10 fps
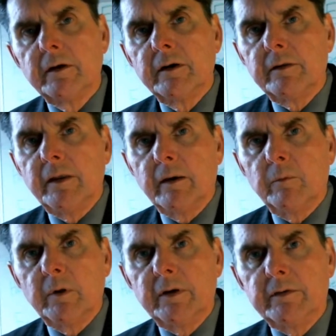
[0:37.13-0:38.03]
that
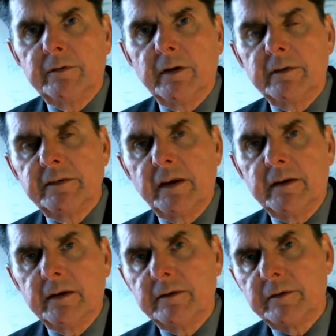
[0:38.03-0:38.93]
was
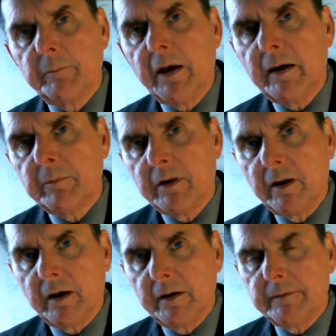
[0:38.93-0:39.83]
taken to
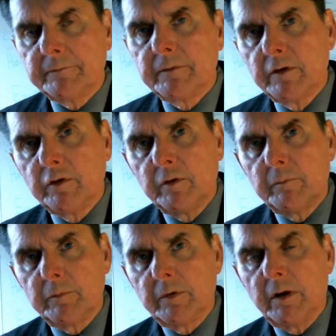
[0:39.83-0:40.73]
Babylon.
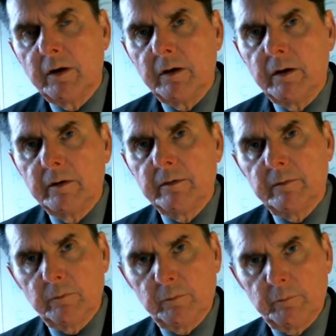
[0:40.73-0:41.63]

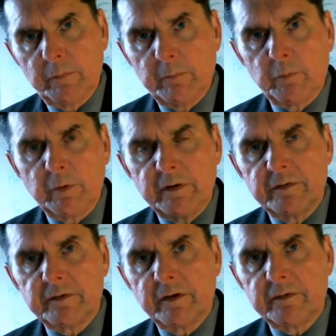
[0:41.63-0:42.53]
Remember, we
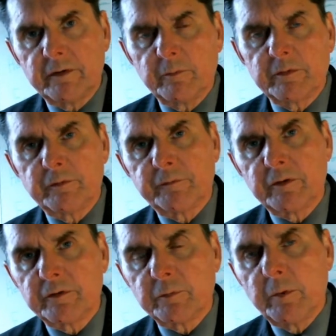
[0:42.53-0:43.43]
discussed there was a
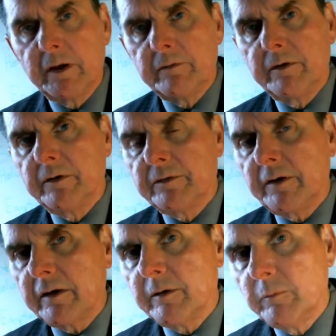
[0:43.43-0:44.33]
first wave and a
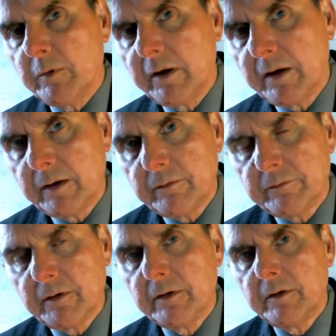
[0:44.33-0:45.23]
second wave,
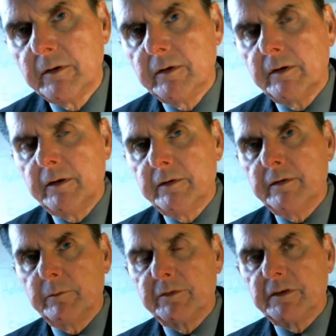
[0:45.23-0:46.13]
and
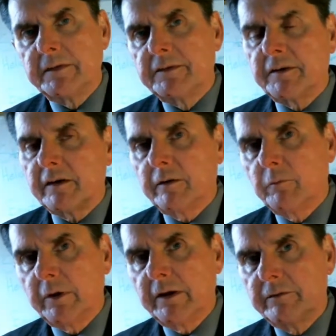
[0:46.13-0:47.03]
it was at the second
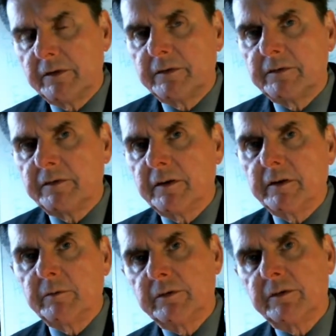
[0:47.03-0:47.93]
wave that the city
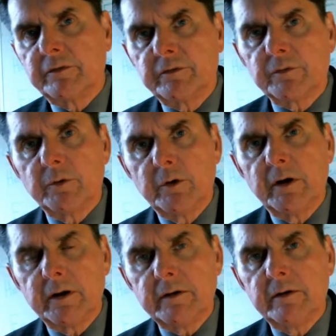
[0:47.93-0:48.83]
was
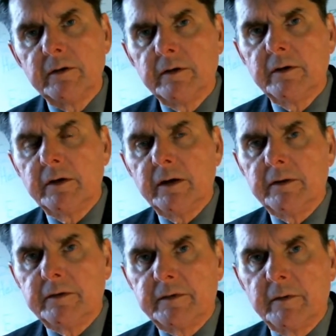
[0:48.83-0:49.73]
destroyed and
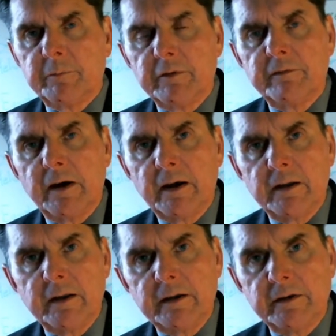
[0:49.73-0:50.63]
the temple
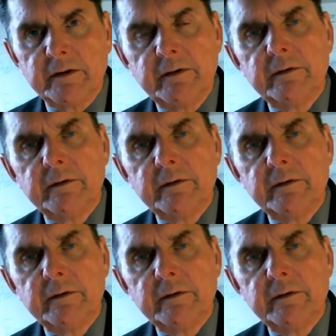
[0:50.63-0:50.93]
violated.